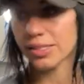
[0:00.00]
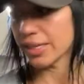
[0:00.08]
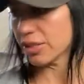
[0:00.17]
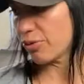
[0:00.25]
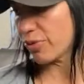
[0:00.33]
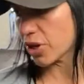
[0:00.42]
and
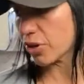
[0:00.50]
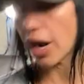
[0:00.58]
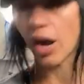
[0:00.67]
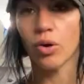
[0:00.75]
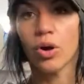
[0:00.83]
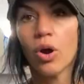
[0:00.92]
to figure
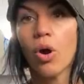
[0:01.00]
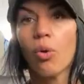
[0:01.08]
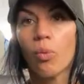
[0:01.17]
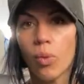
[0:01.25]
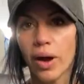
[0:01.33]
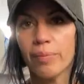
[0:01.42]
out
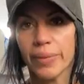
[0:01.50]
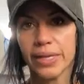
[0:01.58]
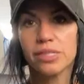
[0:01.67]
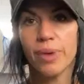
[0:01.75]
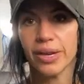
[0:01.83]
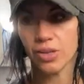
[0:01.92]
what
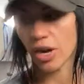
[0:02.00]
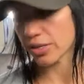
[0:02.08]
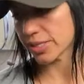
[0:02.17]
makes my dog